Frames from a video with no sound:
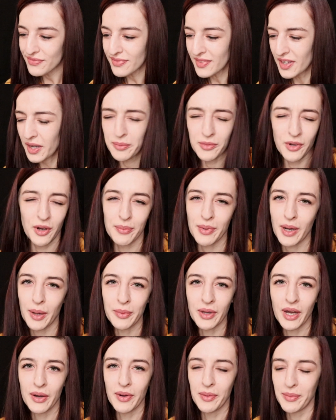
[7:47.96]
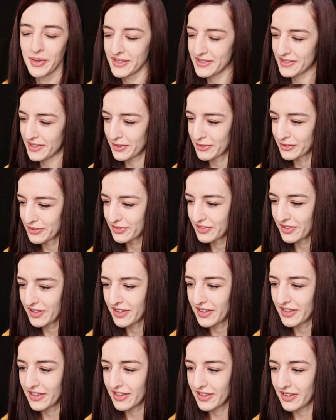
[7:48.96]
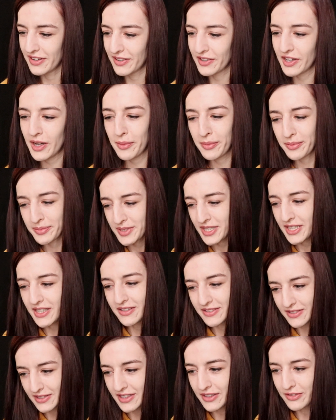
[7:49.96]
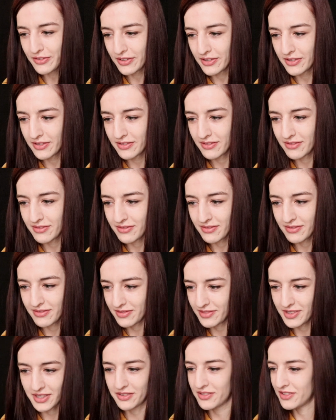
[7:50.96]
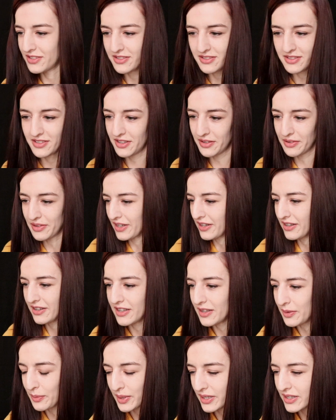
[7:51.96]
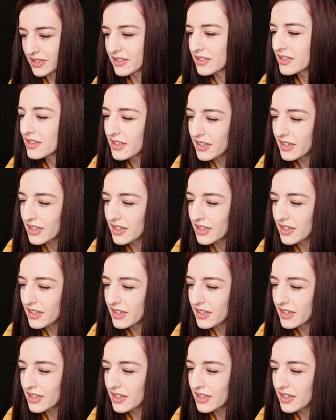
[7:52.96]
I'm not a pub goer myself. A cup of tea is a given. You just do that anyway.